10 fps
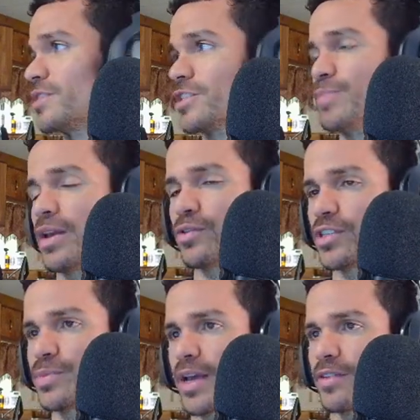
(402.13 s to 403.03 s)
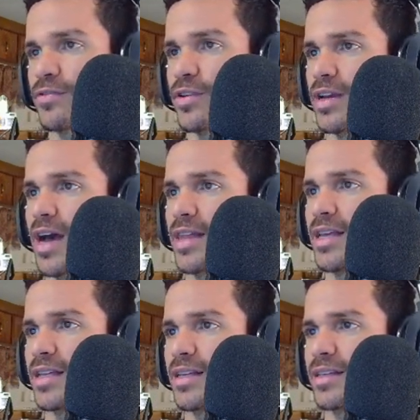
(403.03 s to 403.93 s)
Just make respecing free. I
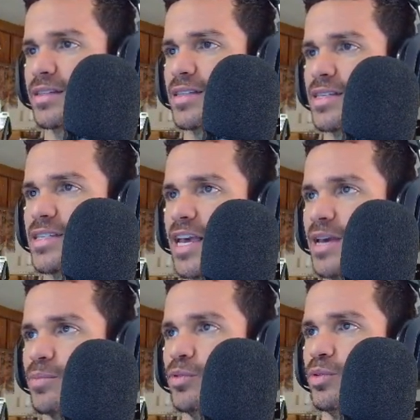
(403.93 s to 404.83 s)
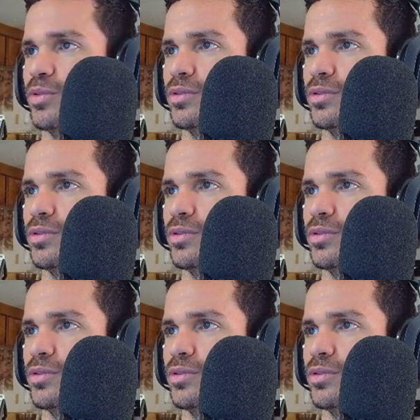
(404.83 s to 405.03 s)
think this game will